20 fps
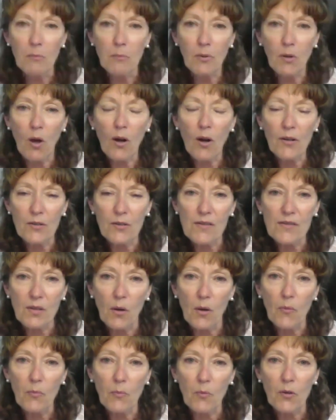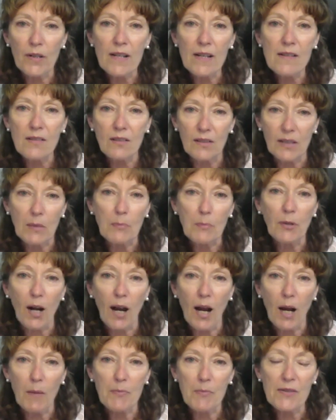unblock yourself more easily,
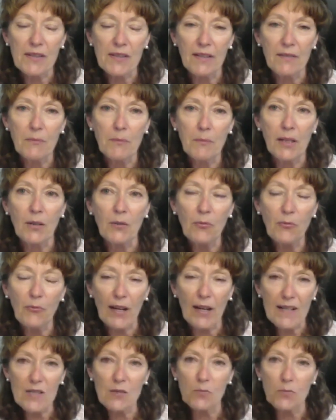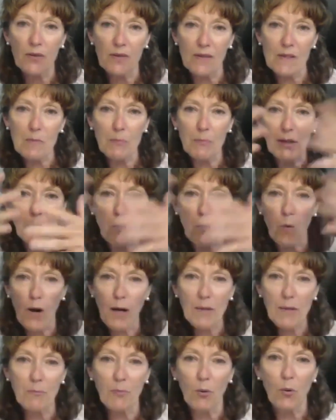perhaps, than being faced with this big
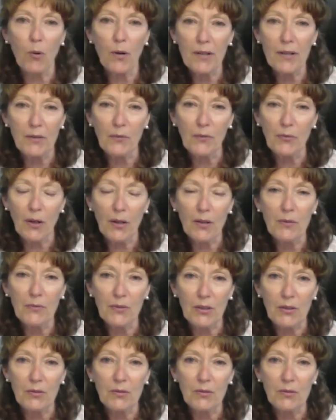white board in front of you.